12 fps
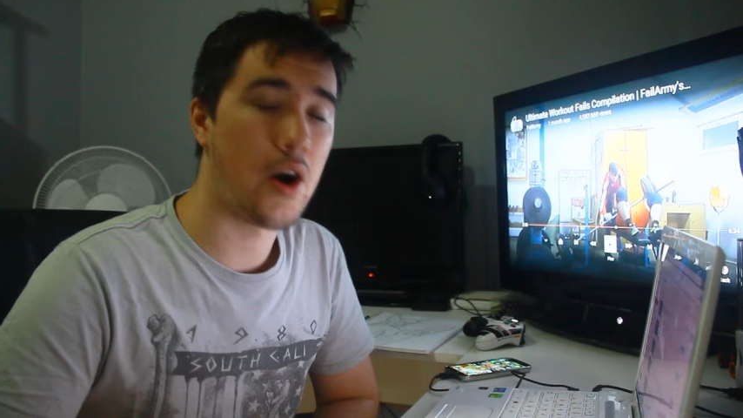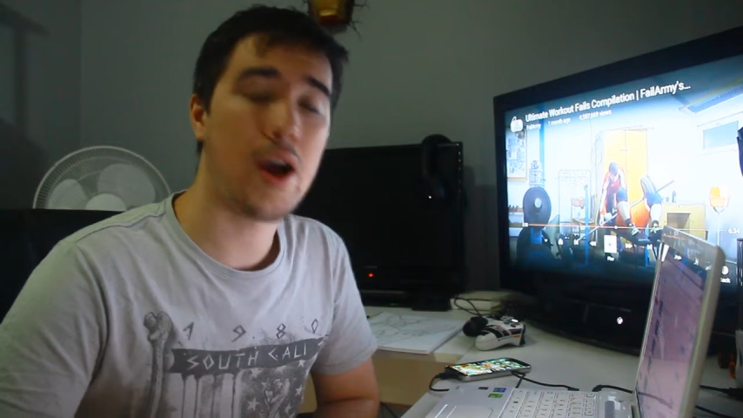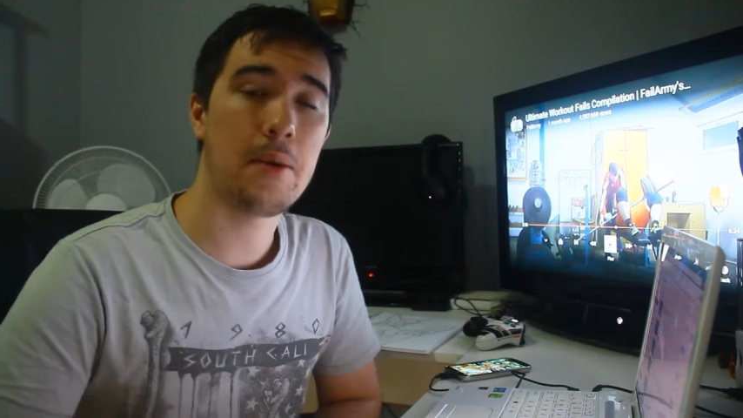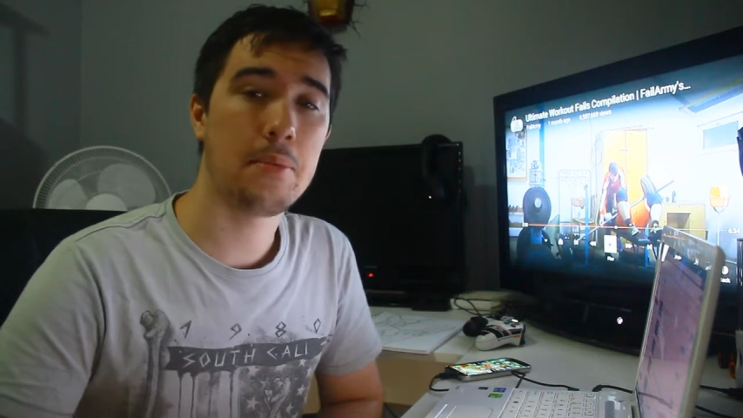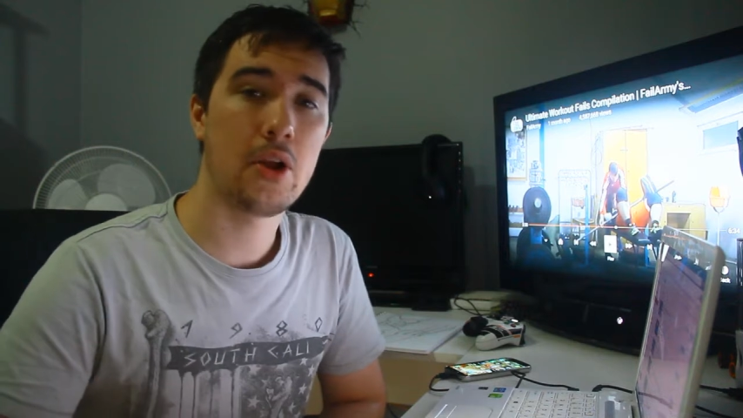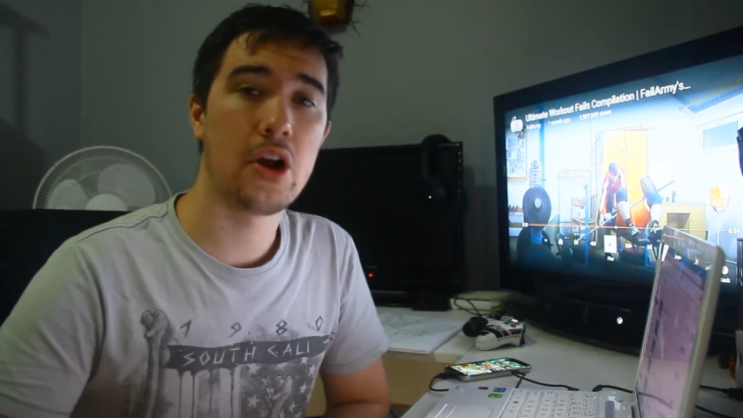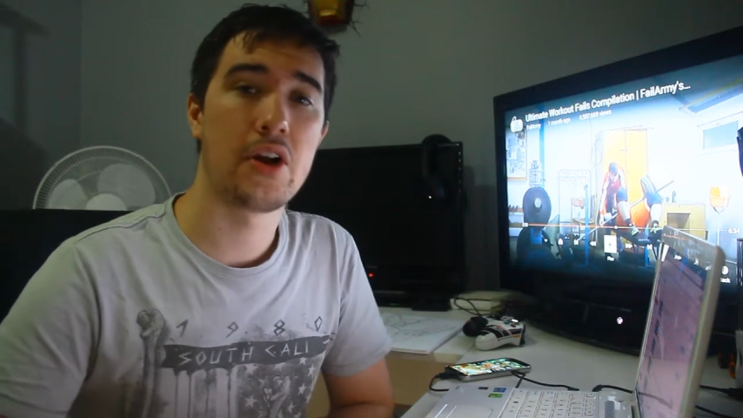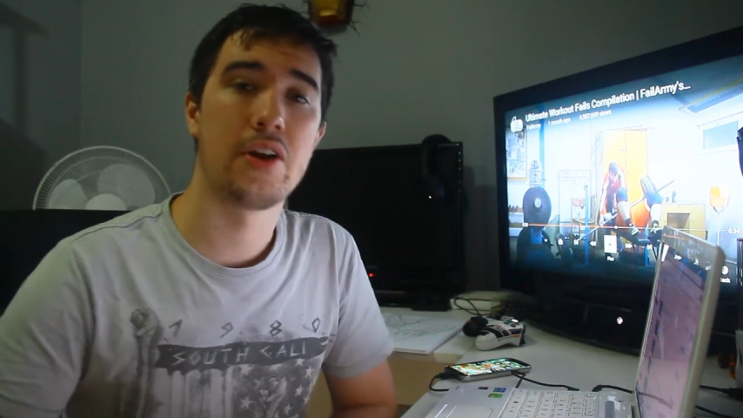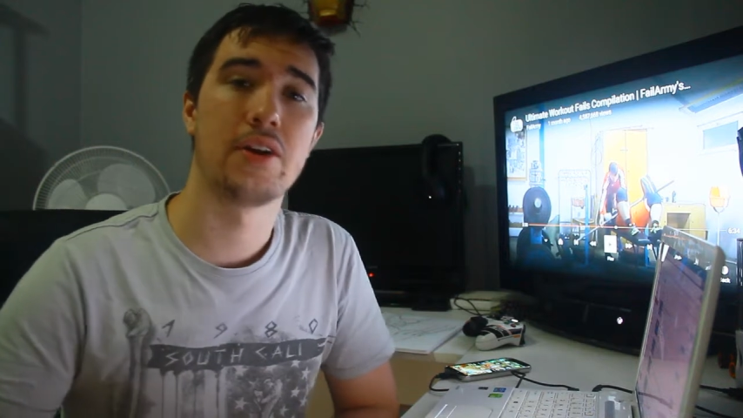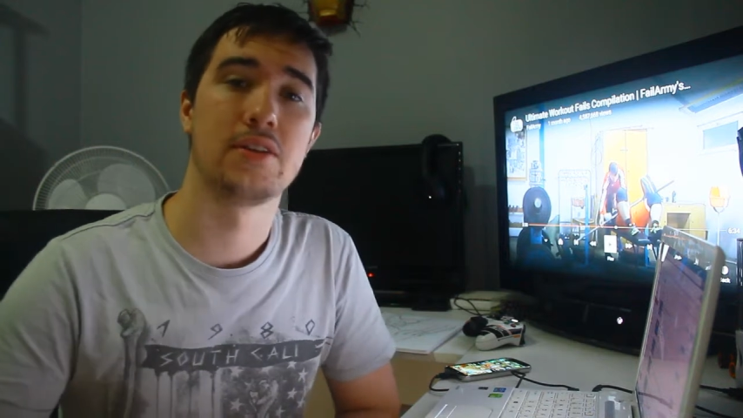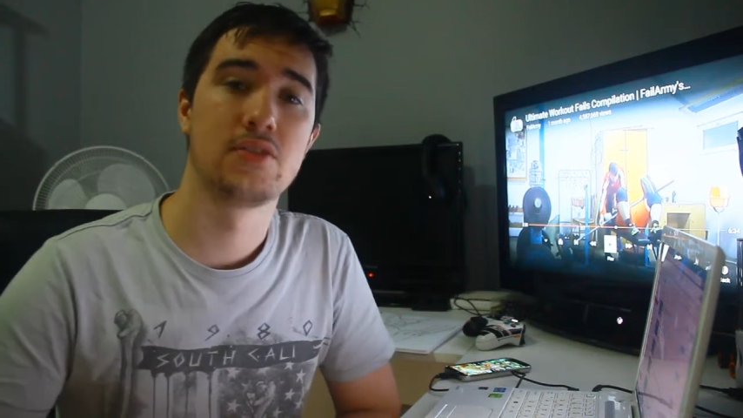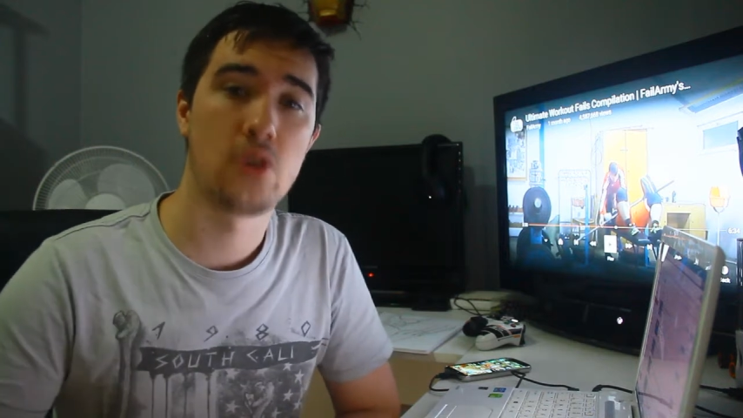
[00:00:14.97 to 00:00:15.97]
I
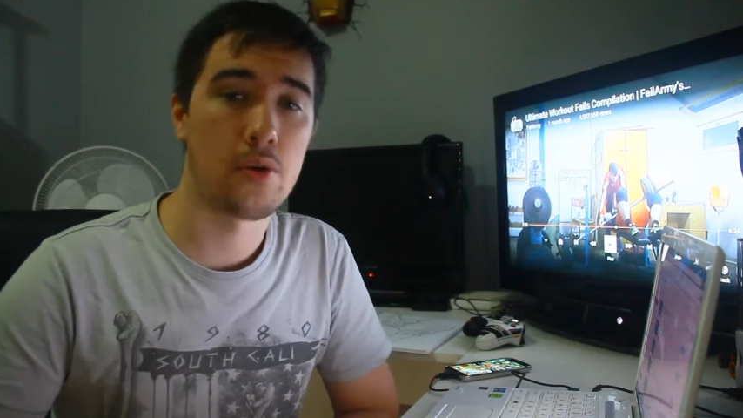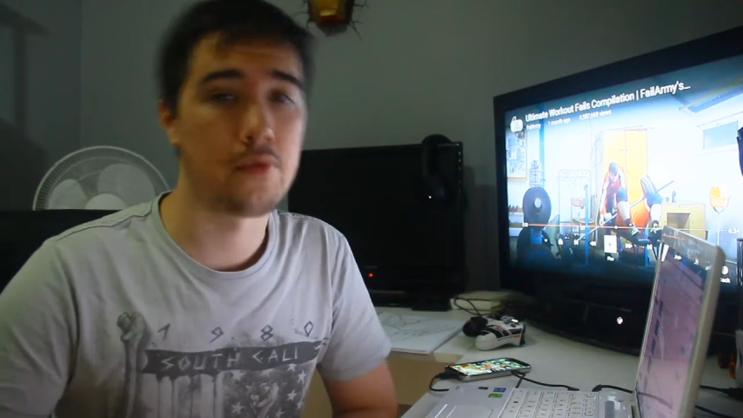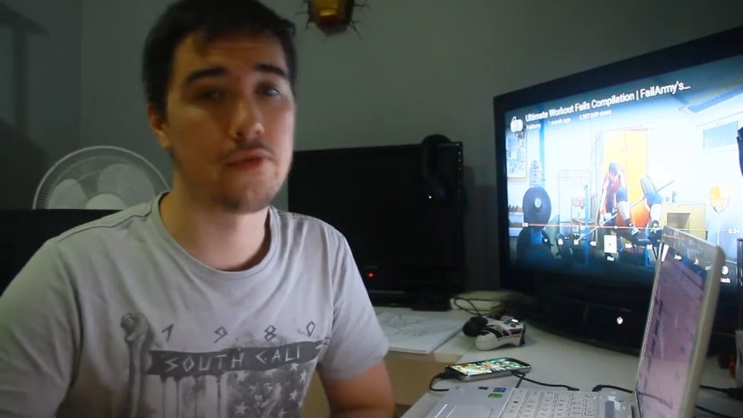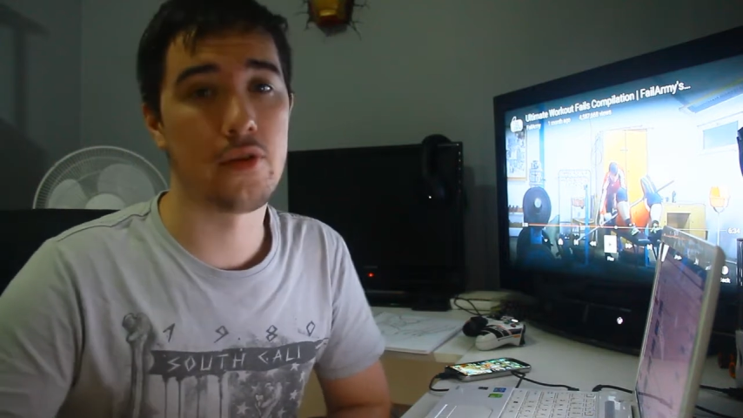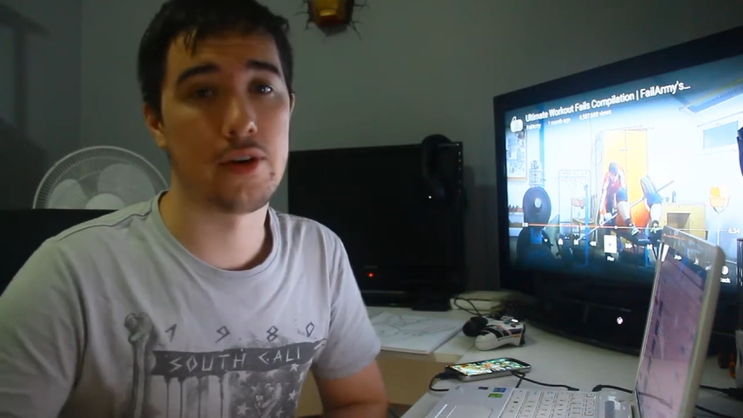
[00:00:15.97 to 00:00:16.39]
uploaded a top